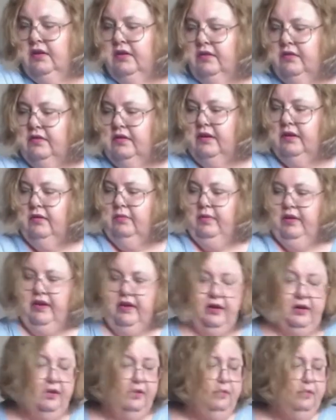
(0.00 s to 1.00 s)
there we
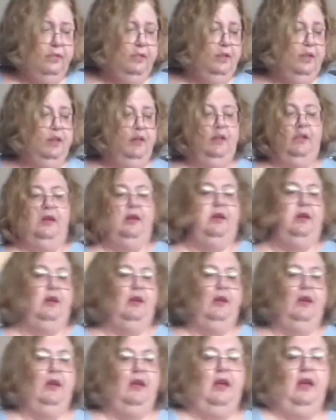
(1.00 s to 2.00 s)
go.
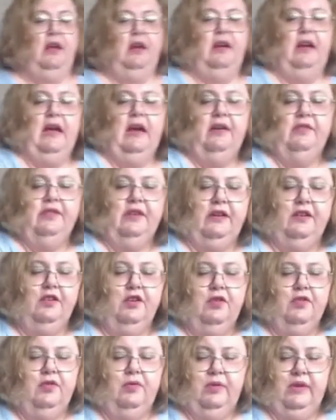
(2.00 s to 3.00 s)
Now then, you're
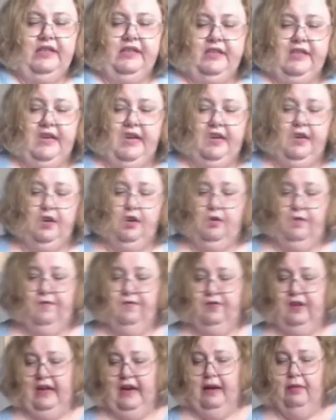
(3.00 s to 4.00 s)
going to take your
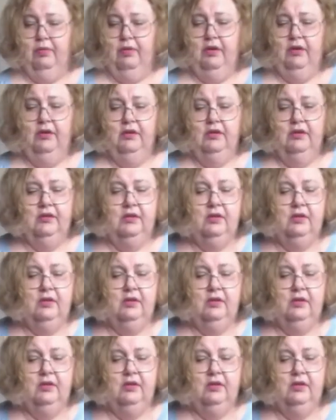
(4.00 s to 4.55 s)
flour,